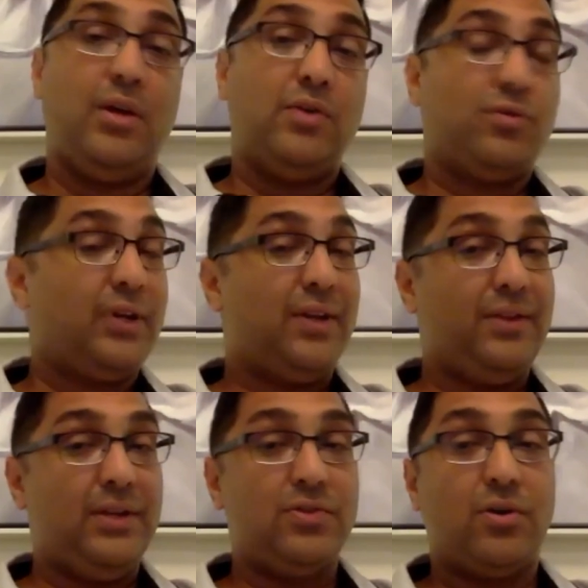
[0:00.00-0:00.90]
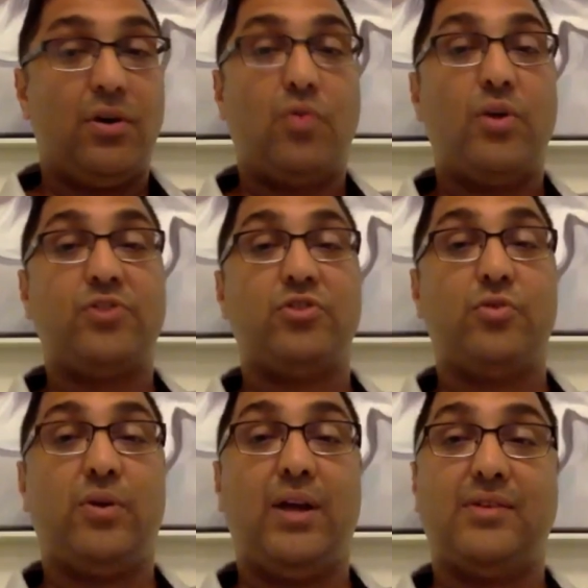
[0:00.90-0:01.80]
So again, these are all questions you
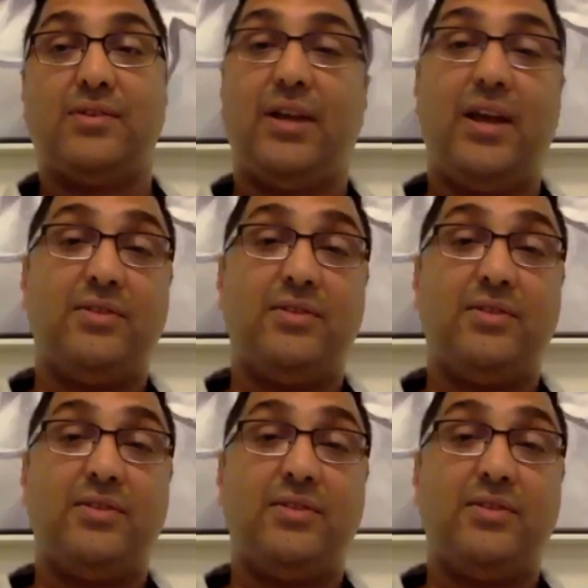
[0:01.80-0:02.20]
want to ask, like, hey,